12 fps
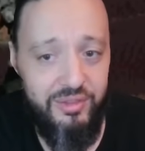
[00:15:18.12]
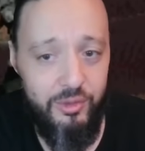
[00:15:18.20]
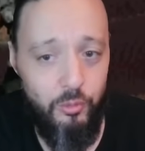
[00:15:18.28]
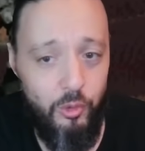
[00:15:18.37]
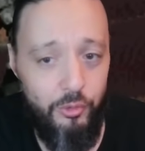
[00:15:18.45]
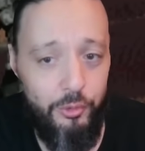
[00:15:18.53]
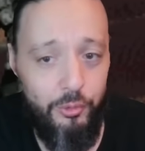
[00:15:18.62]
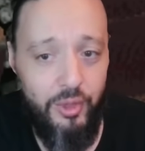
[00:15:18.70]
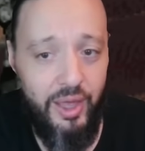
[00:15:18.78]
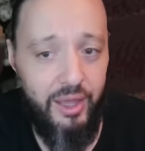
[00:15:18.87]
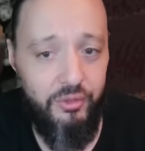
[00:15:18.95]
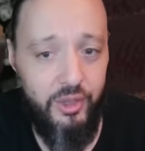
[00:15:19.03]
it will do
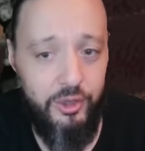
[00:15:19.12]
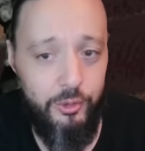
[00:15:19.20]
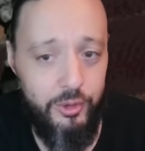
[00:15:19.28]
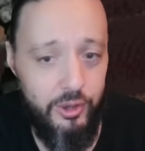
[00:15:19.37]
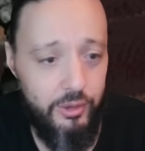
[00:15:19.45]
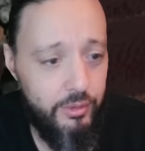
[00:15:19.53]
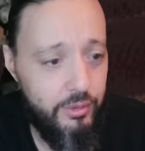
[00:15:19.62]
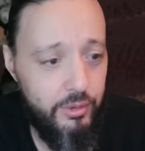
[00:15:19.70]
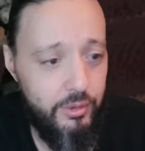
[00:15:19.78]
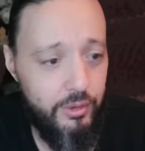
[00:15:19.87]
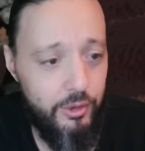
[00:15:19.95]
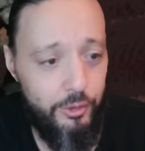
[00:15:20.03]
that, and then you can
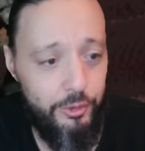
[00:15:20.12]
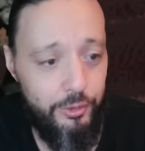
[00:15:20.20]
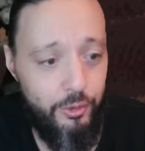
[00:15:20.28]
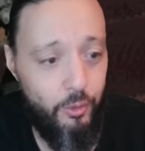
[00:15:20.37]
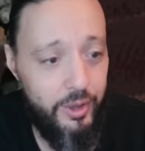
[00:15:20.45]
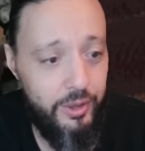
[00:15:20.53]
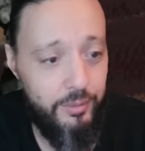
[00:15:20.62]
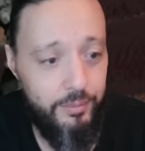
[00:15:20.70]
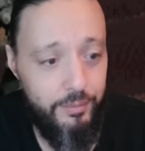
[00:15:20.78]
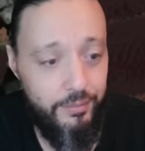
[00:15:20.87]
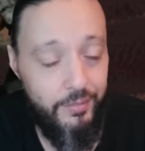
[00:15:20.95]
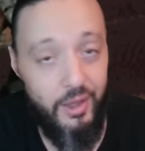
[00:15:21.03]
go to your quit,
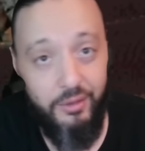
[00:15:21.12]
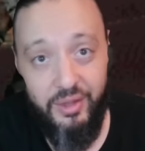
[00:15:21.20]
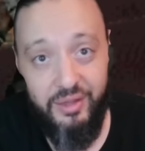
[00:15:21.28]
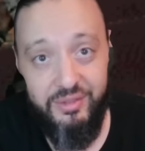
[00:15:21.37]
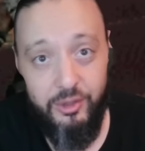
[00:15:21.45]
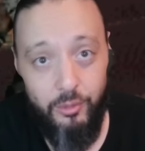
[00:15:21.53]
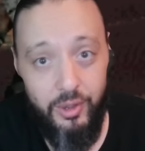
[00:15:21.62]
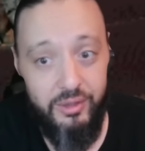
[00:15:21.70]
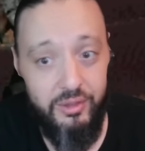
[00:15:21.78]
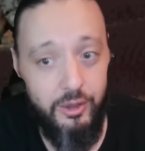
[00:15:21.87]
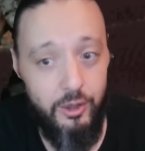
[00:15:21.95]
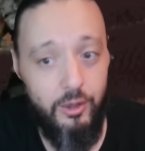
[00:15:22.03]
and that's it
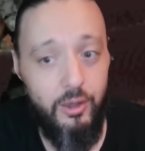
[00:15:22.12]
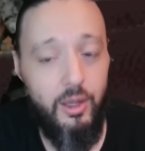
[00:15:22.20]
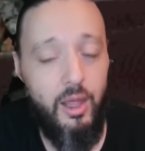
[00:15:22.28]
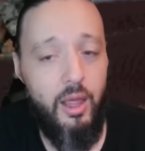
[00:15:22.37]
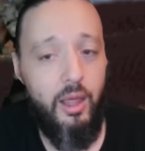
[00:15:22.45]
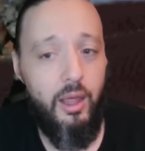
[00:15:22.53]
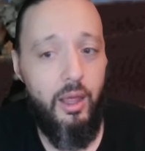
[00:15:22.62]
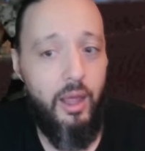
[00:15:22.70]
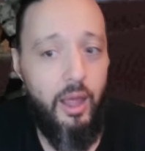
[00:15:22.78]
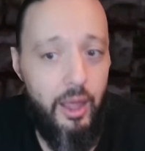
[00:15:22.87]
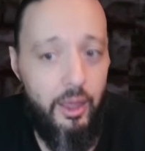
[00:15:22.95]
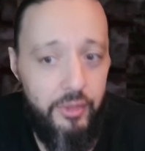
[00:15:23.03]
right there.
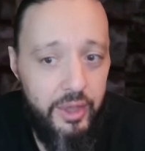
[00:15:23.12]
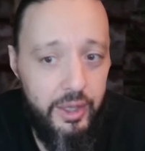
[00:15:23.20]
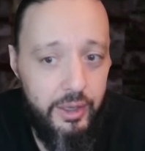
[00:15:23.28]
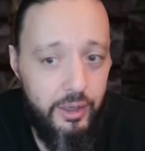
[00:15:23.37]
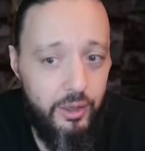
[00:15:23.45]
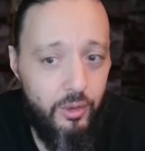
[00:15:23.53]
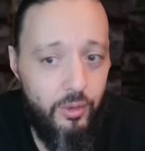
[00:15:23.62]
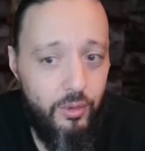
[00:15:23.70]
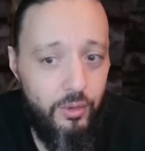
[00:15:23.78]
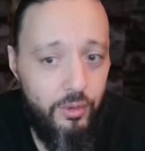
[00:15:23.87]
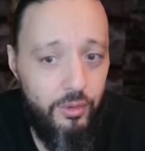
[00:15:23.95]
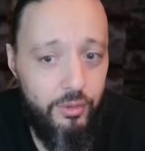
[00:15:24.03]
And then
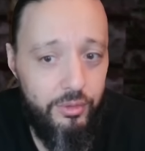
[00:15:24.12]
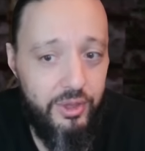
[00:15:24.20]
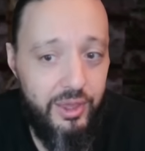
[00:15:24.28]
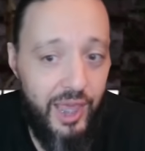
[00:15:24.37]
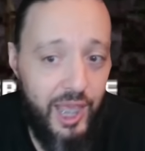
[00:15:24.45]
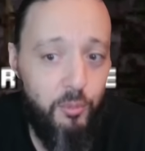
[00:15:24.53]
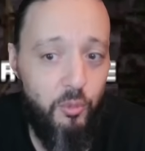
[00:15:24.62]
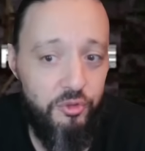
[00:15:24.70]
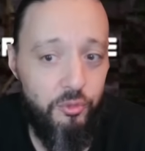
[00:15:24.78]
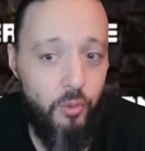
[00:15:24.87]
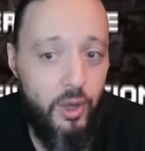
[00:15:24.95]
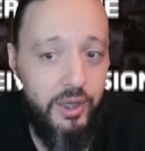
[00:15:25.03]
the game
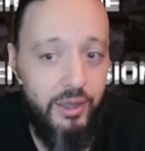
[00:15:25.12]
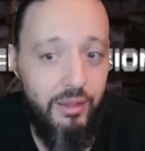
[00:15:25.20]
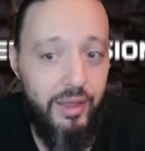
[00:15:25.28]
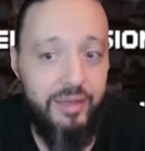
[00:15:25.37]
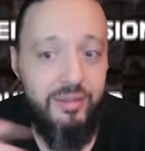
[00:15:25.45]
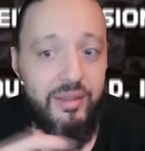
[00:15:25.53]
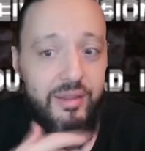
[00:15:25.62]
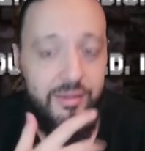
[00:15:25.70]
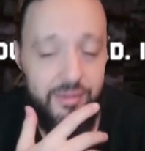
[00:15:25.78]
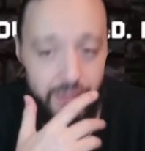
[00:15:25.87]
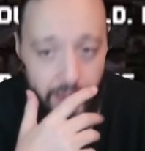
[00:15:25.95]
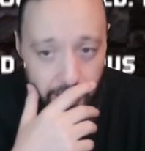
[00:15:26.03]
was running like
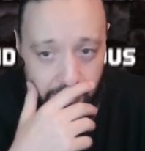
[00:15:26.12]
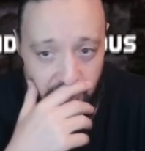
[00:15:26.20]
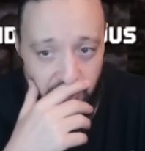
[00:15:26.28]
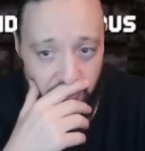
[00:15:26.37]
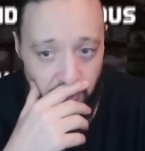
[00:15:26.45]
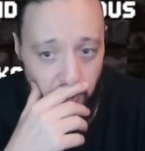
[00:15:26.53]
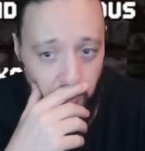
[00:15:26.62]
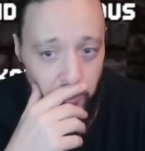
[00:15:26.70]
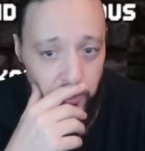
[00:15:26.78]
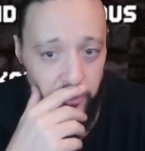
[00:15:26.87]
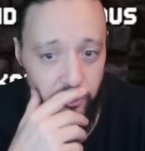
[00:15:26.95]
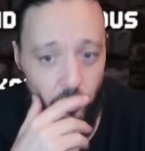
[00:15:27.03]
this at EVO.
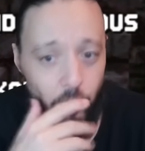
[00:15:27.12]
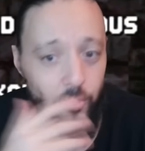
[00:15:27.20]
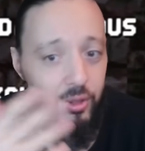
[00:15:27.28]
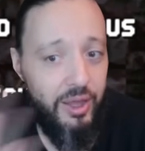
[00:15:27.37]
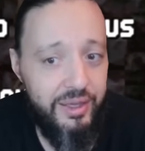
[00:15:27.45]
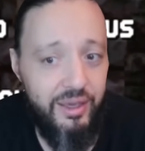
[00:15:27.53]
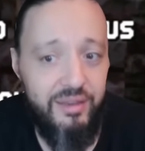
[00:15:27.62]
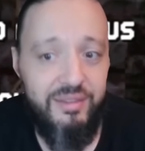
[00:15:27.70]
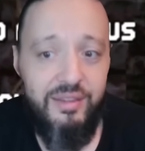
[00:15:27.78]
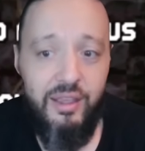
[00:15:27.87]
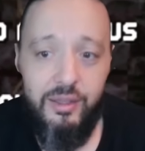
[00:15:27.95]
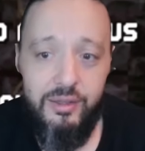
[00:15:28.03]
So like I
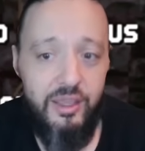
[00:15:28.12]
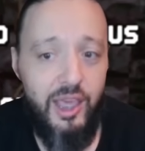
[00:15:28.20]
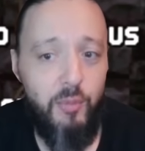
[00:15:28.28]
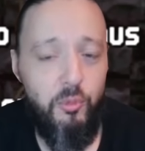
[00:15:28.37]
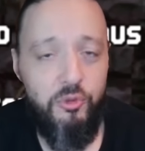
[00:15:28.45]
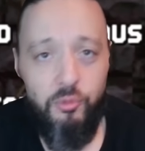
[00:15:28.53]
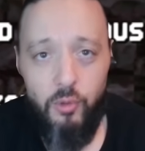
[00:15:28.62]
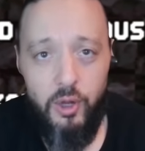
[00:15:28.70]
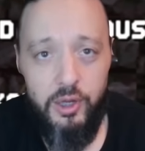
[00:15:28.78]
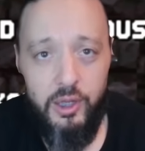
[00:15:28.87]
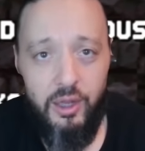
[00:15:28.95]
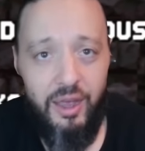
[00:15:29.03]
said, the game was
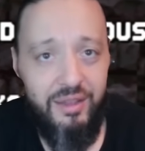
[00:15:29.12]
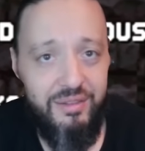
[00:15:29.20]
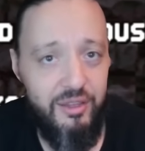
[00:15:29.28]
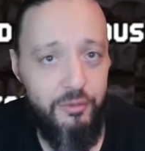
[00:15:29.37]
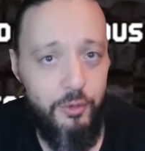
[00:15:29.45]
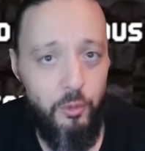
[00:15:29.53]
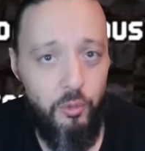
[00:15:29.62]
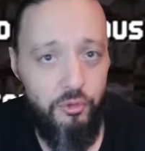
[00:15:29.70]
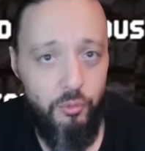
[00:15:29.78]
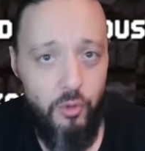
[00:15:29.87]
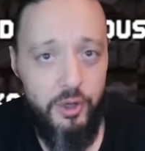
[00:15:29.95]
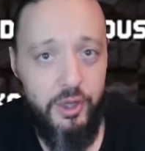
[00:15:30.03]
running as if it
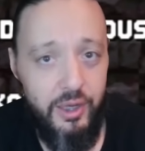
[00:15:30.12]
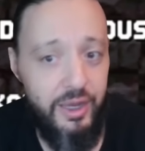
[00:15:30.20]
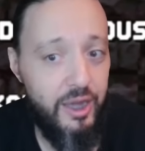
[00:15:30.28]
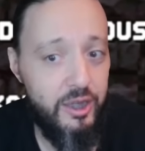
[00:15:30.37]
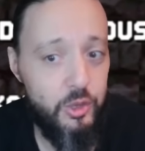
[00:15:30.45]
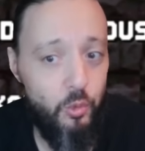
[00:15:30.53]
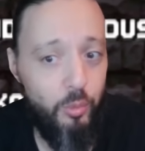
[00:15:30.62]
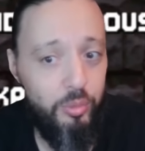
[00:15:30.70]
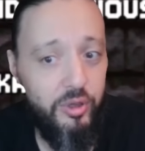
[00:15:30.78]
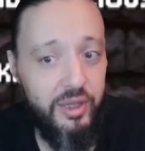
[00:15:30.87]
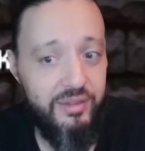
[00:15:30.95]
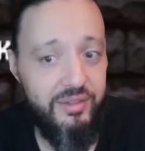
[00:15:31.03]
was running an actual
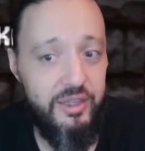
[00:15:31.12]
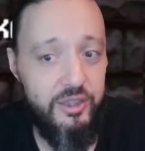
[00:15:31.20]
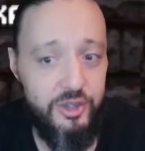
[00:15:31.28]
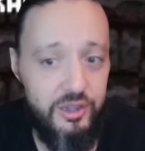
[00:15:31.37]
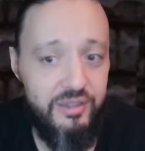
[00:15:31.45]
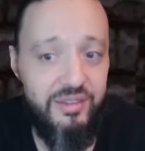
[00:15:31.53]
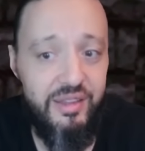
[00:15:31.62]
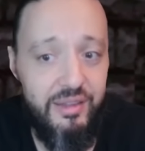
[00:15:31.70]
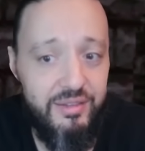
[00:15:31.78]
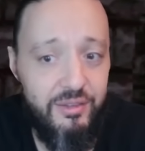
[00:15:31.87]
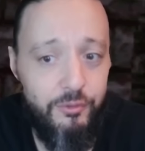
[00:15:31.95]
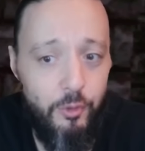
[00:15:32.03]
PlayStation
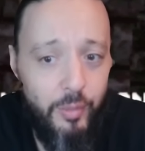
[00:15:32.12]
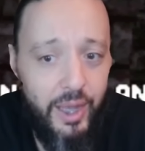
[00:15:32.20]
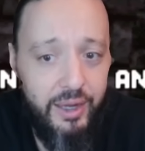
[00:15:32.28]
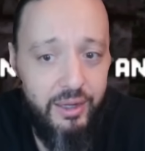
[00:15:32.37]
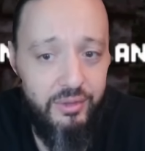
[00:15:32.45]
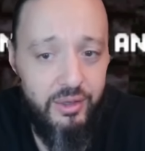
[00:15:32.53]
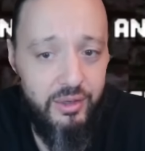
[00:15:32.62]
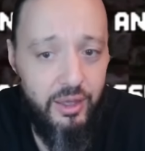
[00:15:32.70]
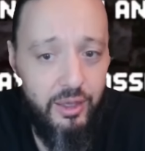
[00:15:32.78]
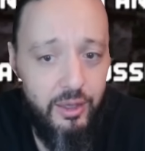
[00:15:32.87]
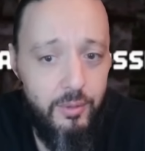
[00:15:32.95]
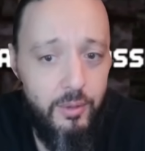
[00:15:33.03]
disc from back in the day.